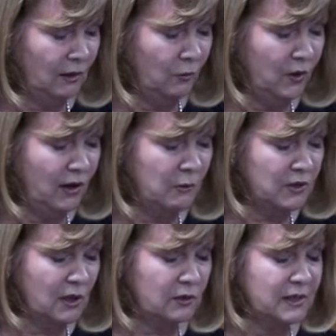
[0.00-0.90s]
Were our
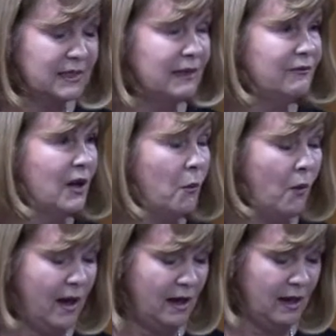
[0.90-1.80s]
doctors even
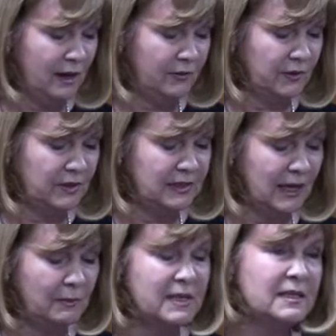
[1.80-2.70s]
aware that the
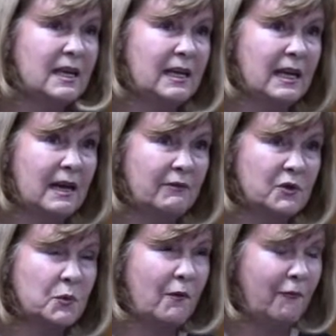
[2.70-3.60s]
tablets they gave
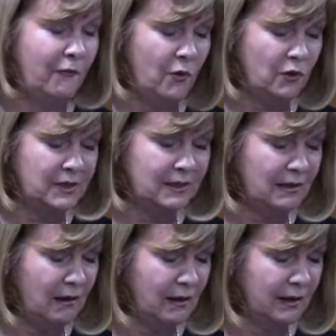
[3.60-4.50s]
us were 40
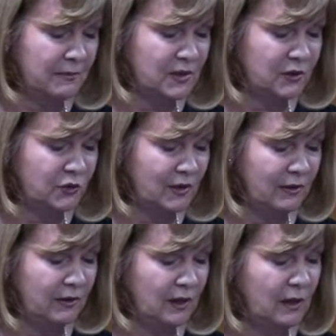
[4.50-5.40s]
times the
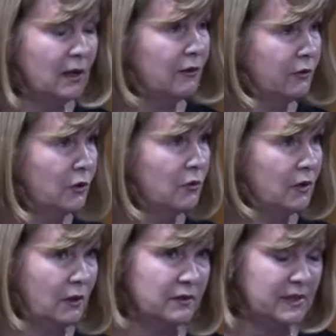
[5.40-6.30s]
strength of an oral
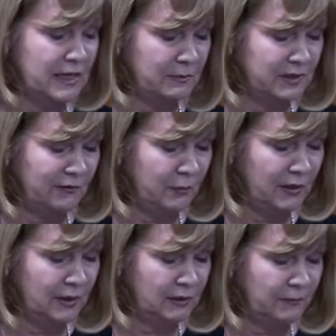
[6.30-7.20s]
contraceptive
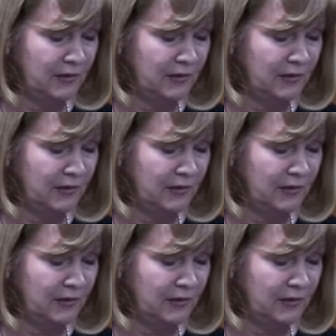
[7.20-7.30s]
pill?